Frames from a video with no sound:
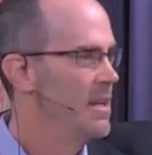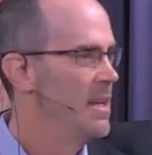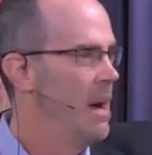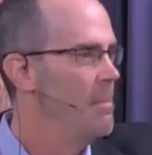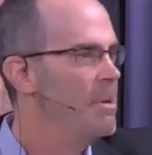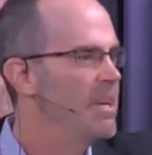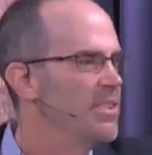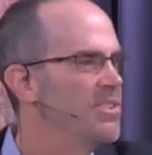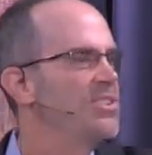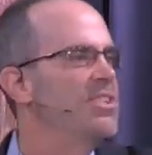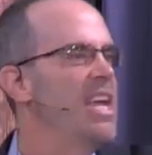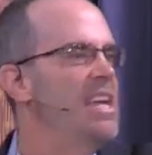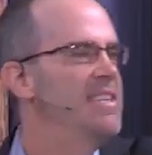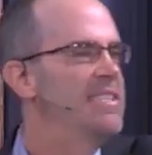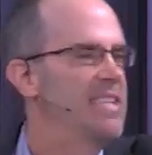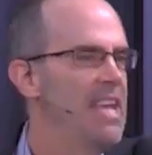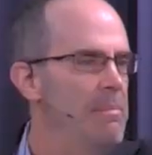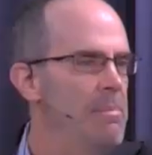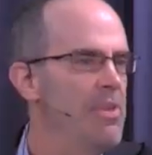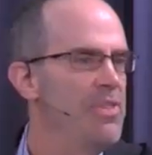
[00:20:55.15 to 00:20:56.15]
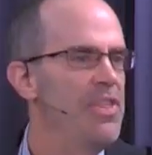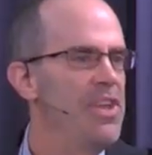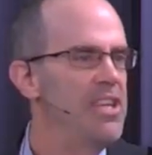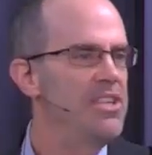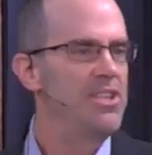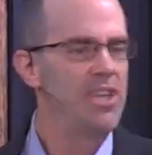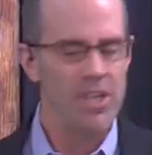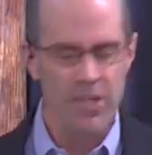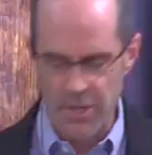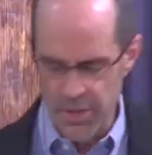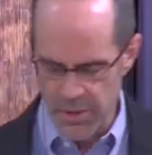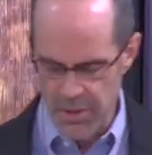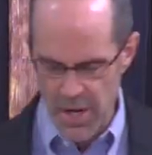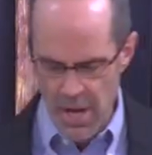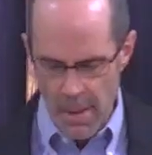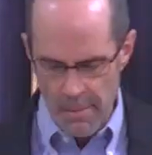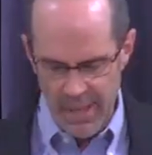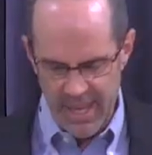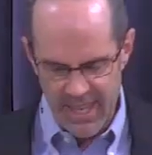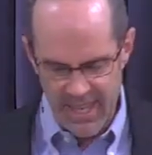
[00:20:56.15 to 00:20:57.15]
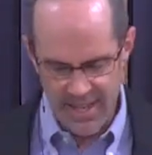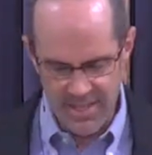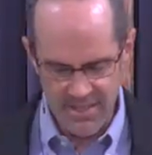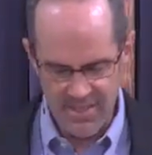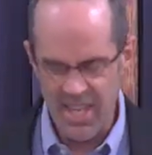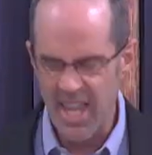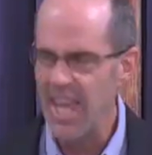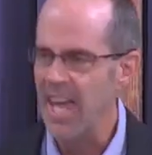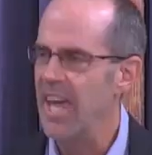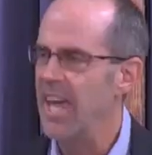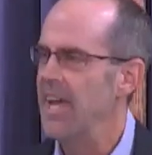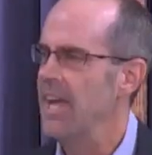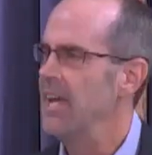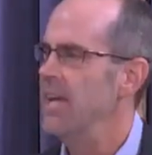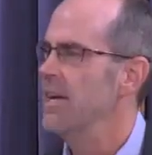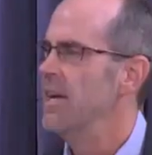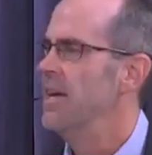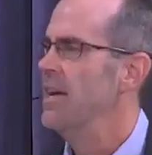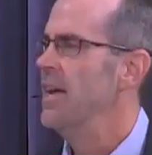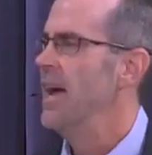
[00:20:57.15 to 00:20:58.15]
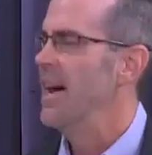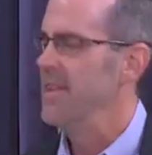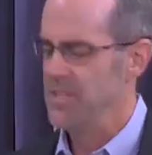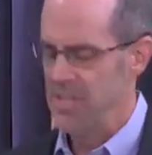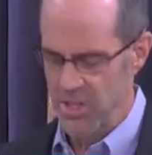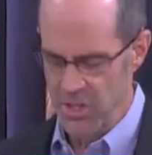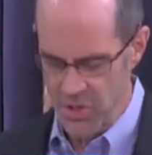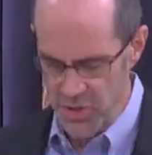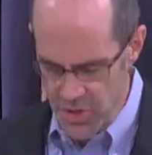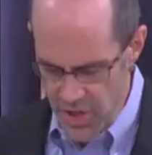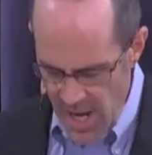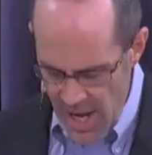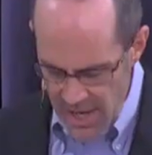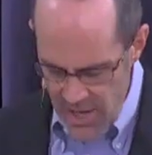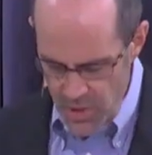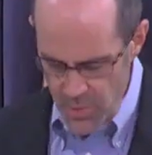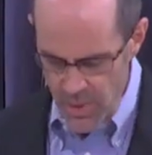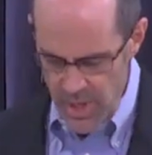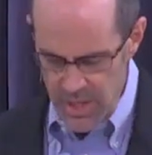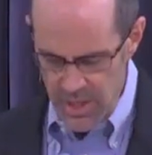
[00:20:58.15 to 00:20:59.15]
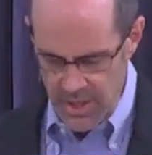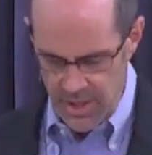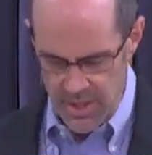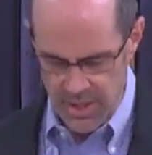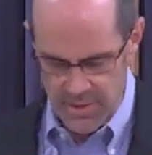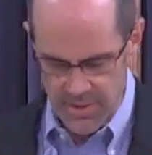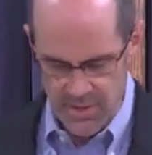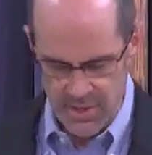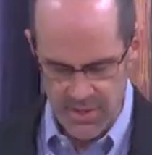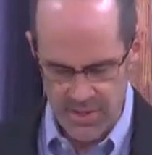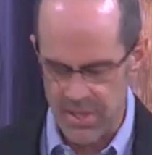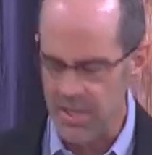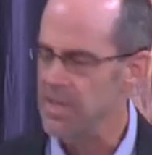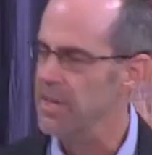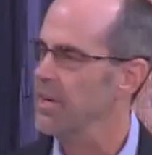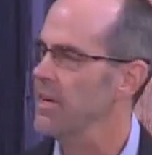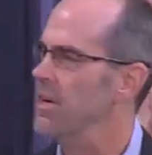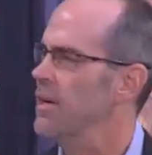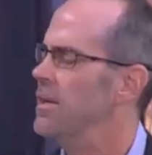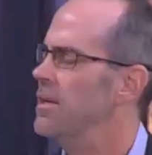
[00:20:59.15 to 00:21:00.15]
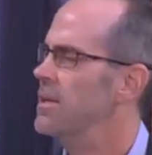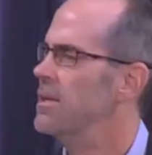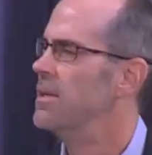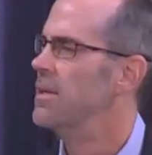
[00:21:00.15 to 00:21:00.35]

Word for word: I'm going to send Timothy to you because he has a genuine concern